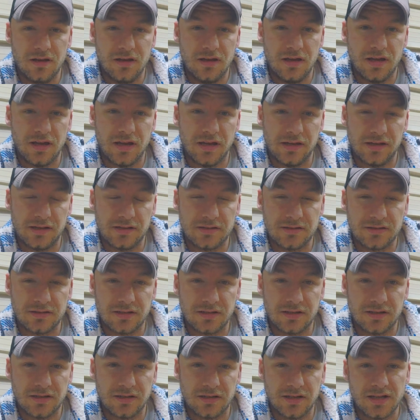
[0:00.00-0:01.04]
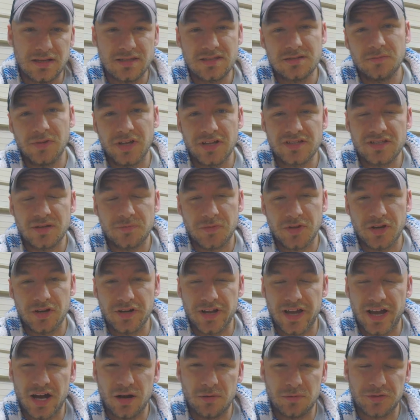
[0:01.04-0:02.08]
And I got some lights up there
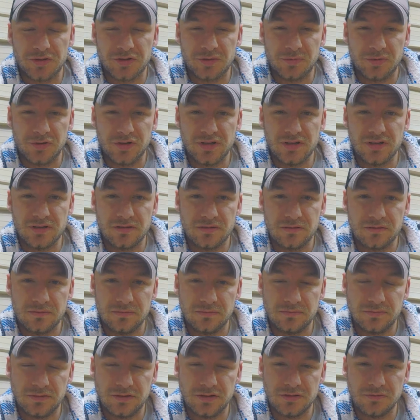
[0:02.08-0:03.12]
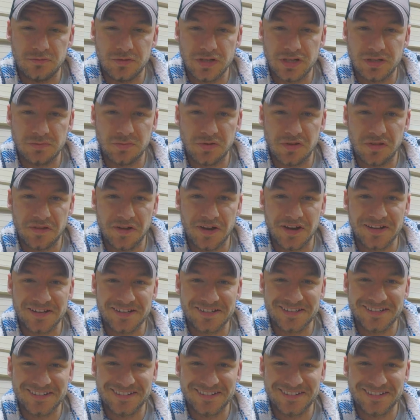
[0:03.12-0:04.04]
now, but they're pretty weak and pathetic.